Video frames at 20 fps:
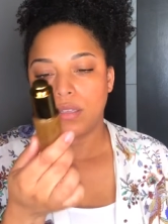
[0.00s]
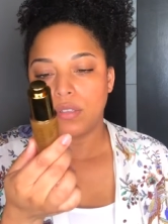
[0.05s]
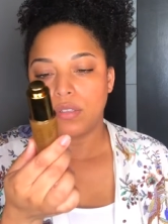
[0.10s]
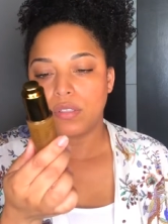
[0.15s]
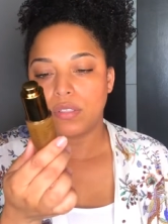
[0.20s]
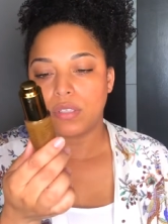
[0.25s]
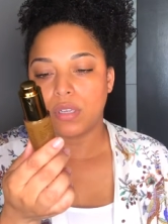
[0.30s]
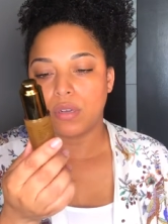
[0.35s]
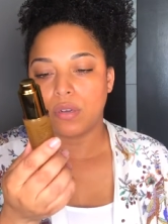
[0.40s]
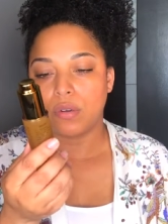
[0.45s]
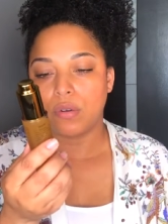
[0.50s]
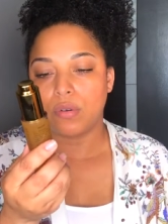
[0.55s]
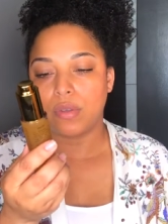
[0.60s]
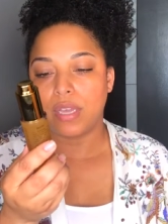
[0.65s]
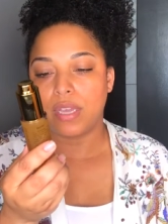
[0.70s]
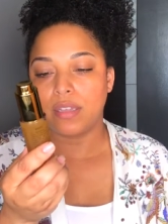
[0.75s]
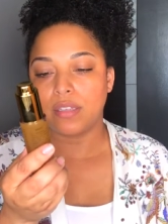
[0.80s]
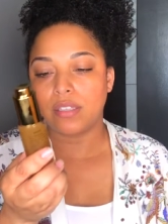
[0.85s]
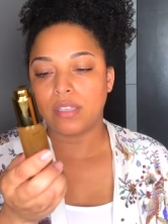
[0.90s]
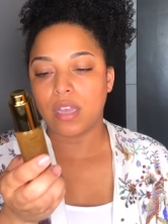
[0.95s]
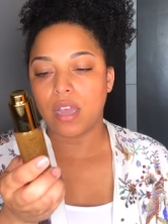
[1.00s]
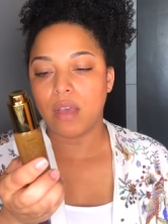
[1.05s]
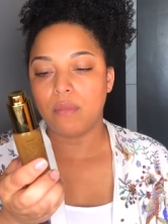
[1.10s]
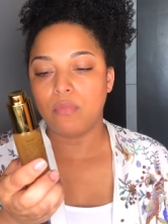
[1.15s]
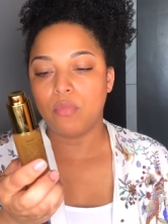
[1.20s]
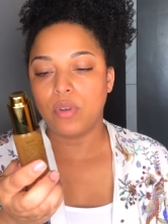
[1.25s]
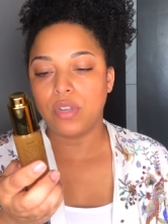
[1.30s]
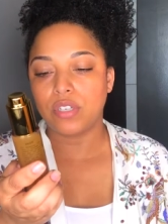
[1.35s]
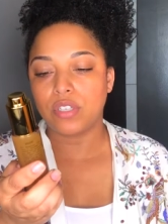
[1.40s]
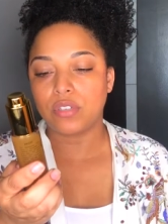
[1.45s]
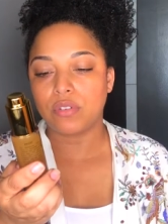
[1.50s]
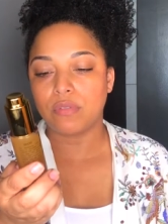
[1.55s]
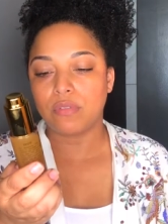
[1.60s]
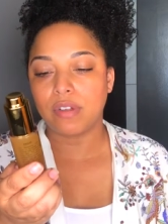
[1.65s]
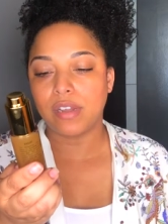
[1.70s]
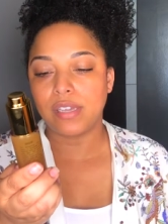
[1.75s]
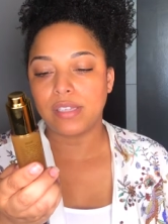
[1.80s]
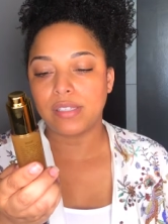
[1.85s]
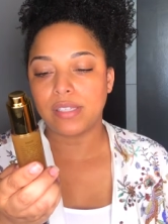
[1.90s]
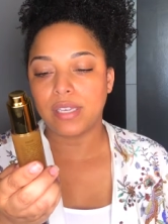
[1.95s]
So it's a
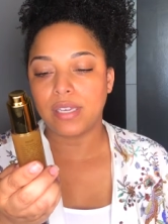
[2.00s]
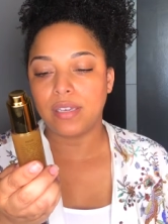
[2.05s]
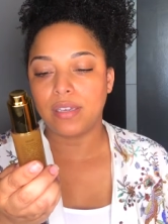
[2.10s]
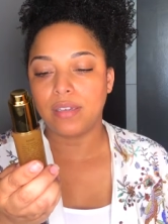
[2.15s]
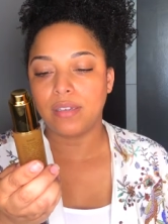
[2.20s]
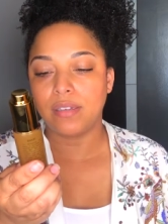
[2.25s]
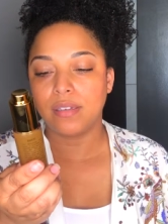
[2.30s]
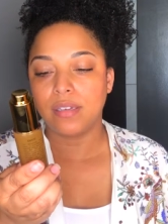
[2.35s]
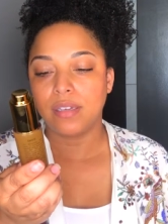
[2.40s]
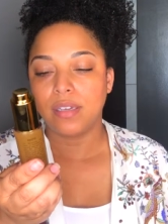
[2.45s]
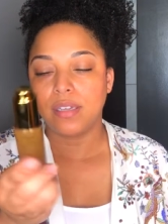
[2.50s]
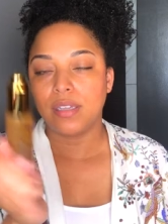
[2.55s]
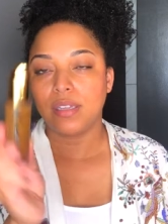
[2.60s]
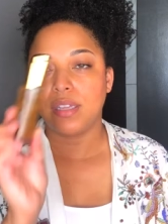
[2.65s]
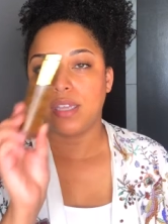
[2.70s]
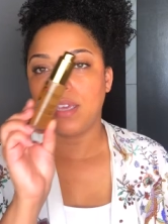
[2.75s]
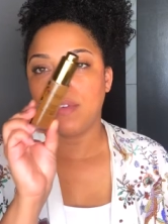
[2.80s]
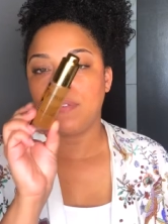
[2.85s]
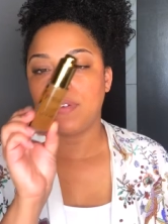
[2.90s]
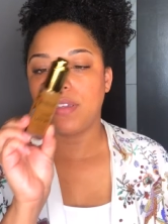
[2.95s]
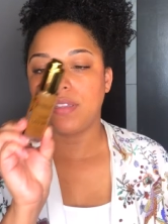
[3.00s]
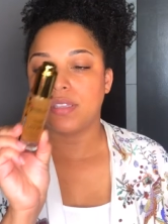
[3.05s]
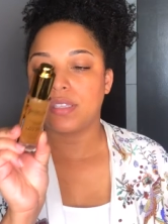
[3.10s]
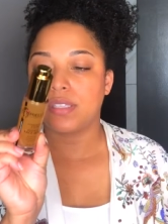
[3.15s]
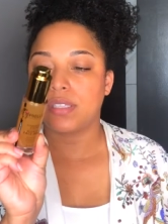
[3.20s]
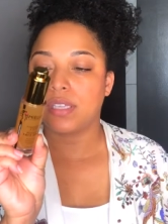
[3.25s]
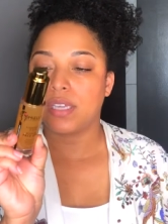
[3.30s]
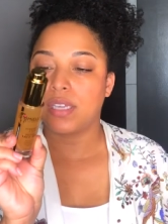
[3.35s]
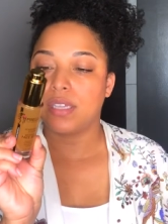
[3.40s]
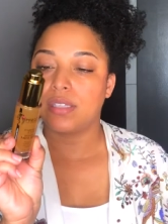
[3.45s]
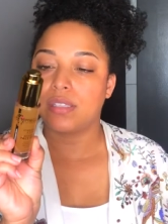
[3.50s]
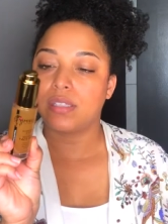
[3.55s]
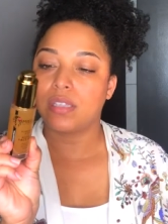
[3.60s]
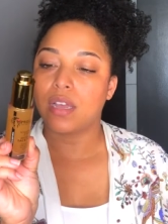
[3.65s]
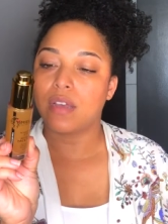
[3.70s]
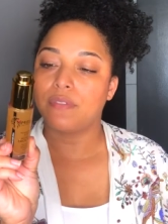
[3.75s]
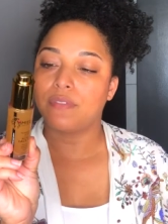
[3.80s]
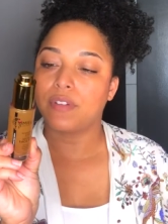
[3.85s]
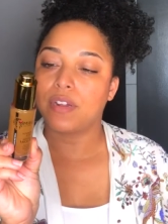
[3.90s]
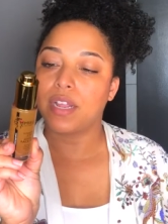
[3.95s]
moisturizing, leaving the skin
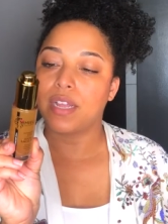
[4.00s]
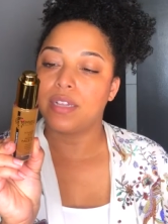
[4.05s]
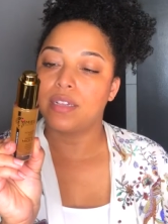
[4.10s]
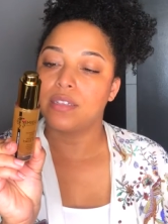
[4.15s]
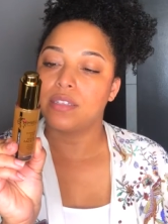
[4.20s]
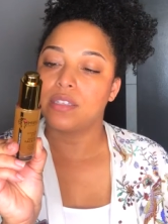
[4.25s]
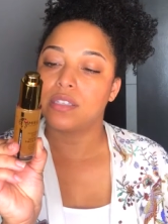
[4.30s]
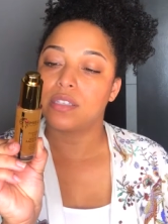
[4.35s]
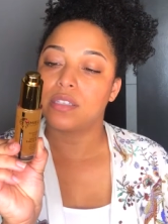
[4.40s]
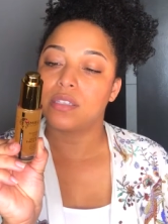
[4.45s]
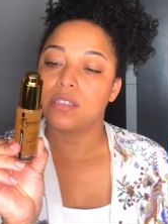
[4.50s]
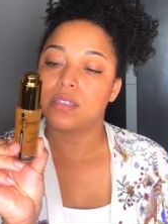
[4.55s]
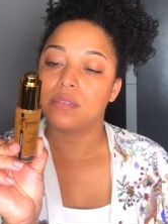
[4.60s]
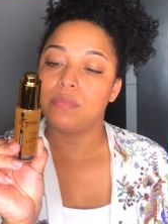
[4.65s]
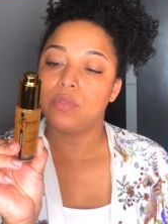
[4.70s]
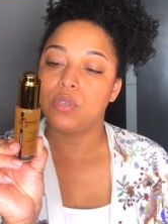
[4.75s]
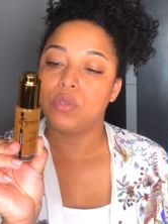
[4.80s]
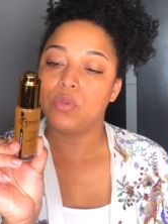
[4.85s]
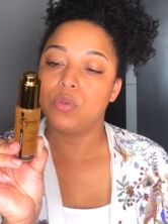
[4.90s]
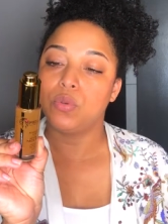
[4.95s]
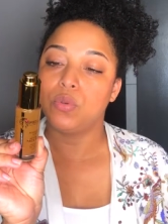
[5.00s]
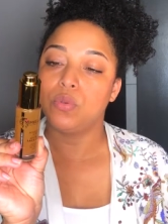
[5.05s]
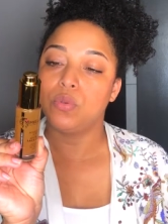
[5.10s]
soft and smooth.